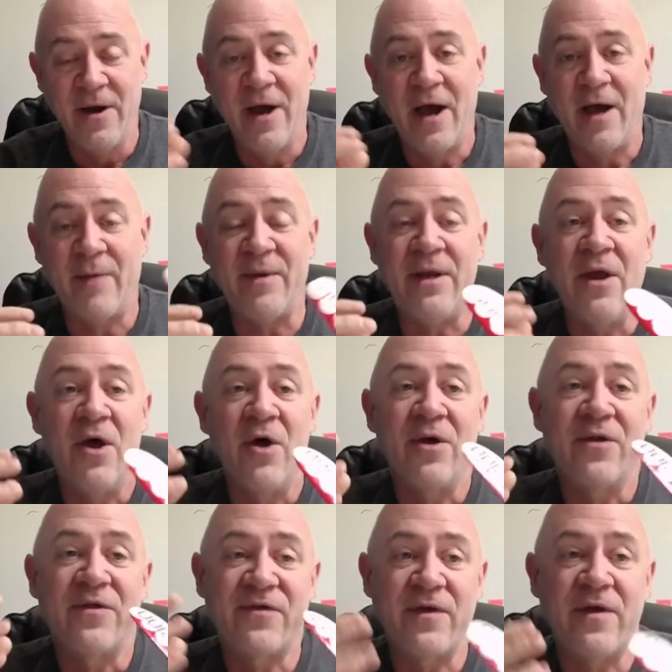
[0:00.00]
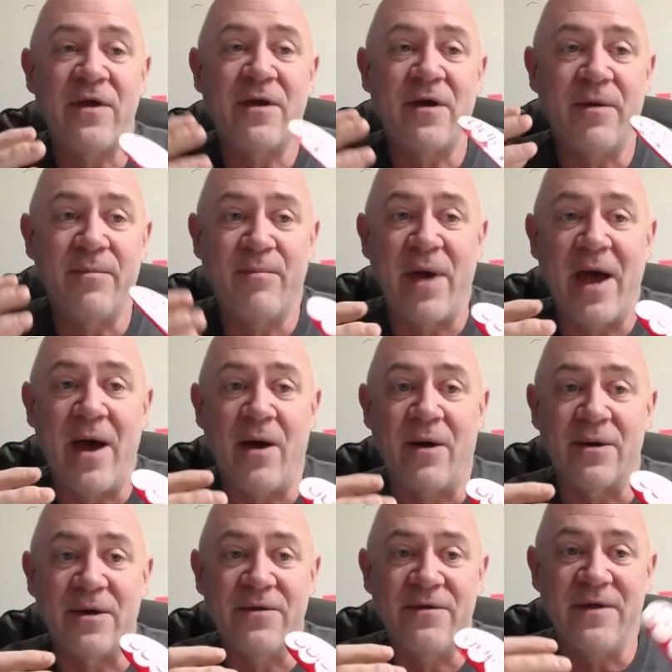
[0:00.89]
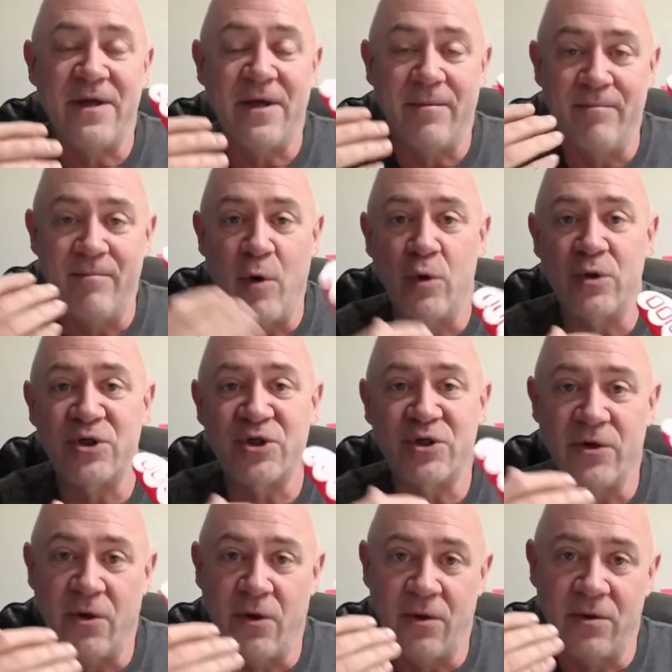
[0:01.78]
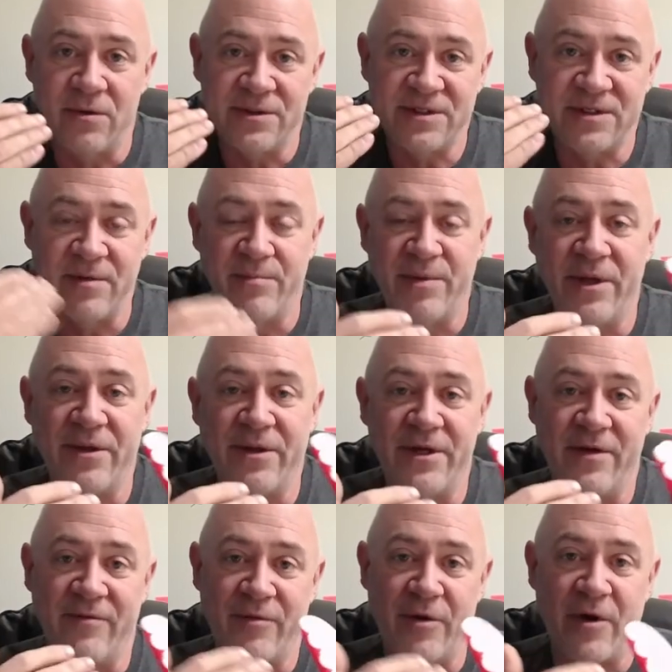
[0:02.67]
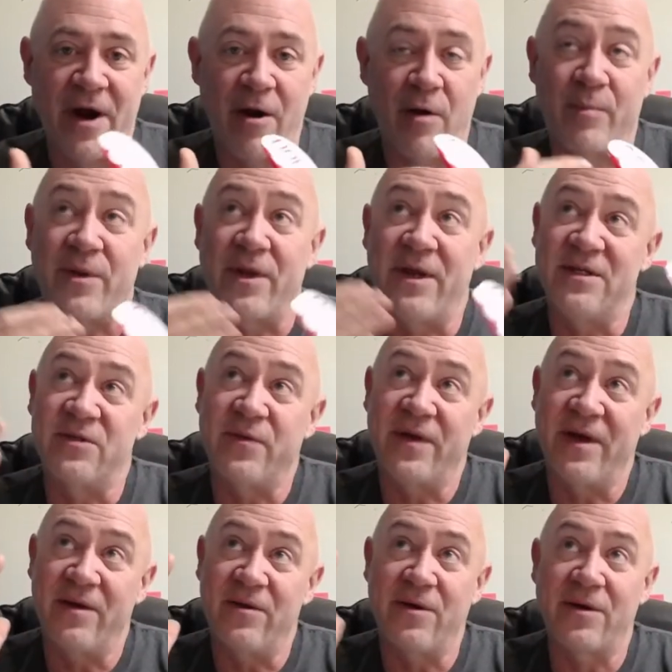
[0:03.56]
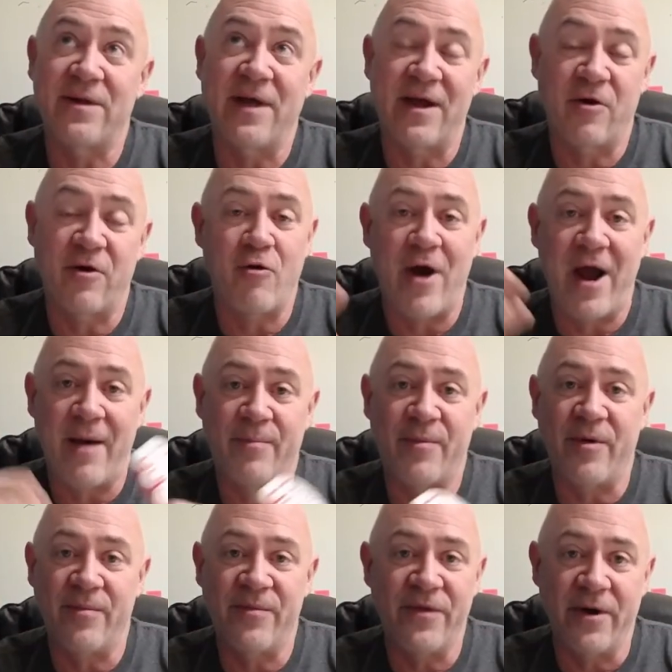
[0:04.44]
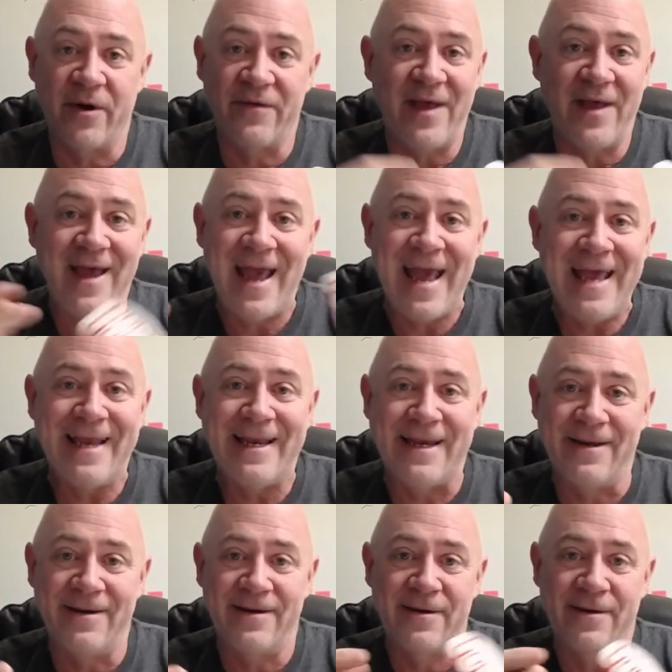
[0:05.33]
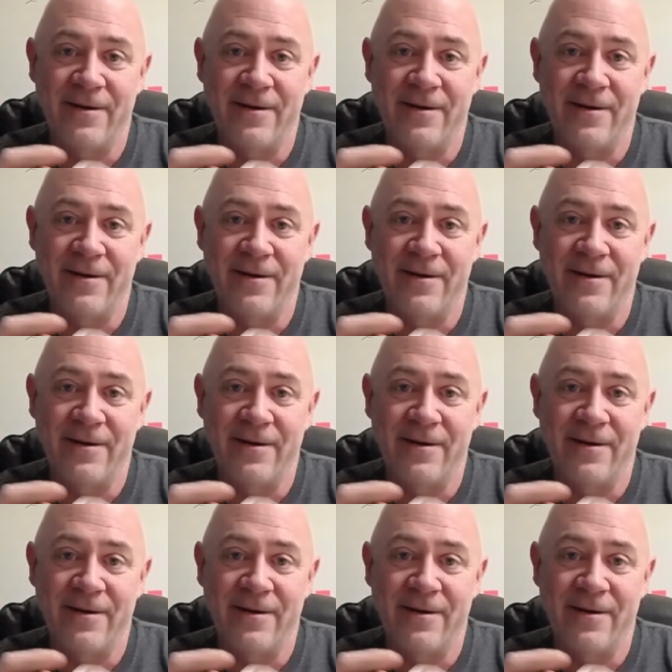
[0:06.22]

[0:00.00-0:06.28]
I mean, think about the emotional stability of your airplanes when they look like crap up there. They hate it.